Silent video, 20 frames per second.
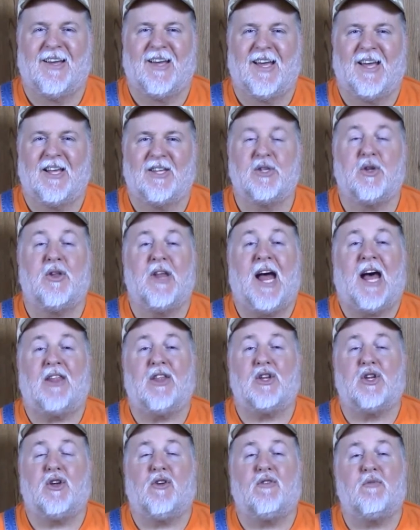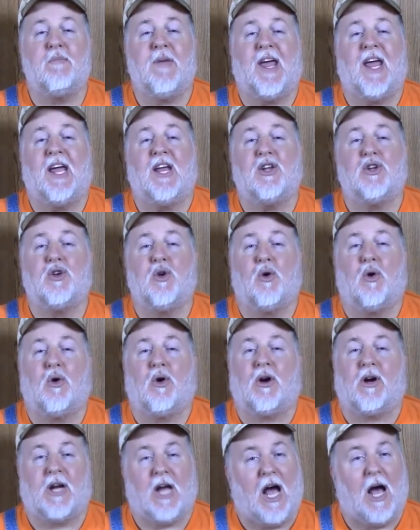So now that you've made
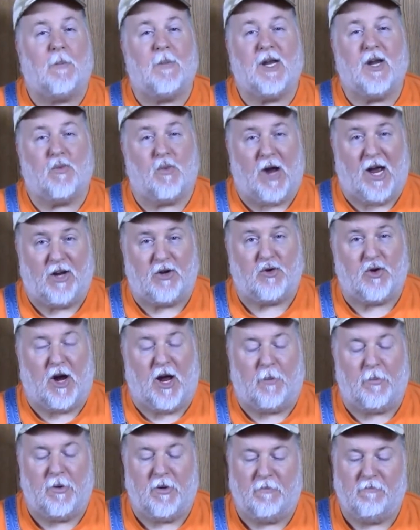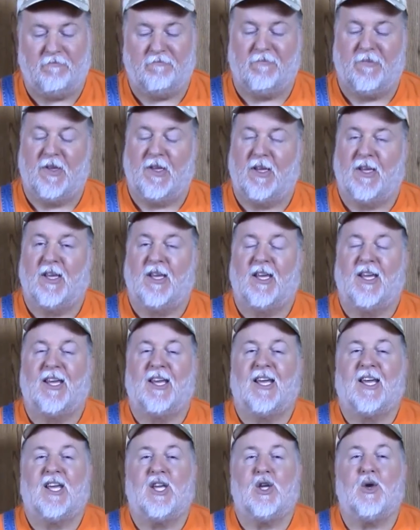your comedy rat trap,
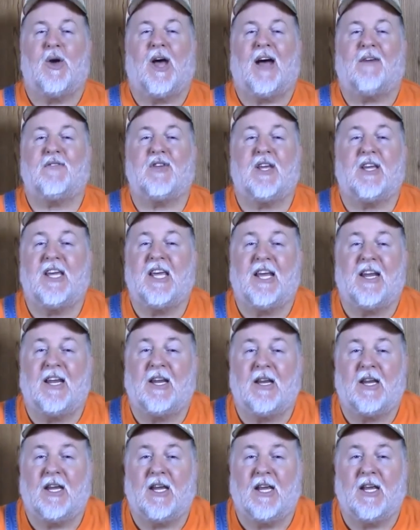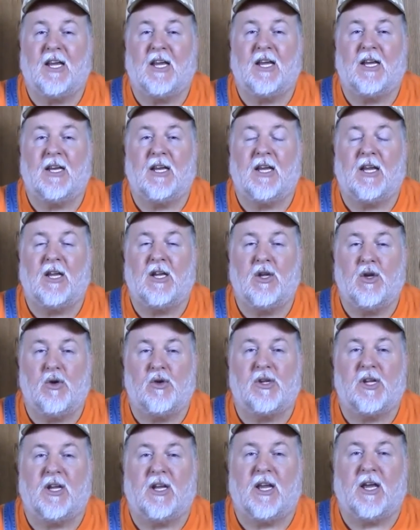you have to get it and
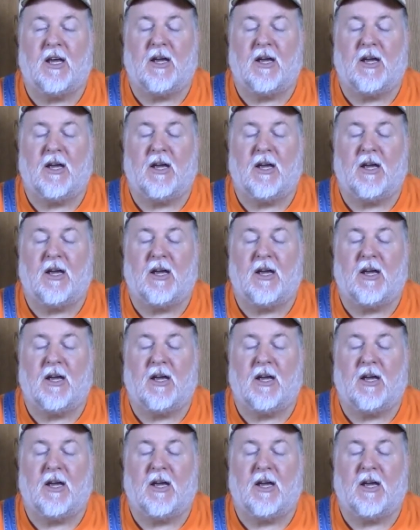use it.